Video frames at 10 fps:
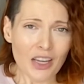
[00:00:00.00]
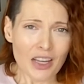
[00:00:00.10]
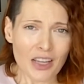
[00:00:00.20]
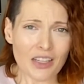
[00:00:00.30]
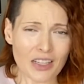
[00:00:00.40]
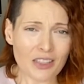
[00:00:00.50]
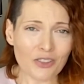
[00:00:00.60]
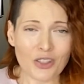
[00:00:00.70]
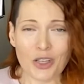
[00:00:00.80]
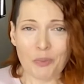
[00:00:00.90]
it doesn't
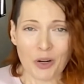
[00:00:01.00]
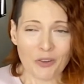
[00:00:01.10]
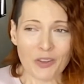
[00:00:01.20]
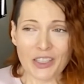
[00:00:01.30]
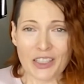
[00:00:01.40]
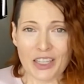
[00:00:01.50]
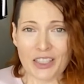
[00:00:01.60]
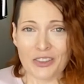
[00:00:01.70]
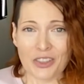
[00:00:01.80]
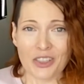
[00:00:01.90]
look perfect. It
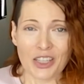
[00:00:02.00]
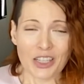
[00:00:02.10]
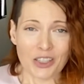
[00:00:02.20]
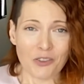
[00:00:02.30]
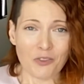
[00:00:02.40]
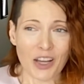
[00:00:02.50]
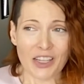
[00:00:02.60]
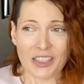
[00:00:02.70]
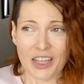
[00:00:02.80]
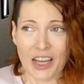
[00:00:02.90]
doesn't look like you
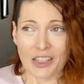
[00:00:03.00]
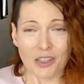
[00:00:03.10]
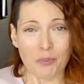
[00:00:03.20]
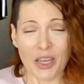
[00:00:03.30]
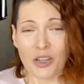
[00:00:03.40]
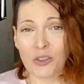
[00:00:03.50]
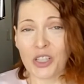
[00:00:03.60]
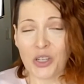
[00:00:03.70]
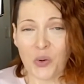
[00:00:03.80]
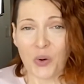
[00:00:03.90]
find at the
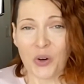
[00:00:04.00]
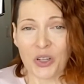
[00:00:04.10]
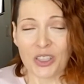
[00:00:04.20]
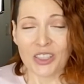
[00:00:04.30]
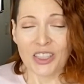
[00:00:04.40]
bakery or,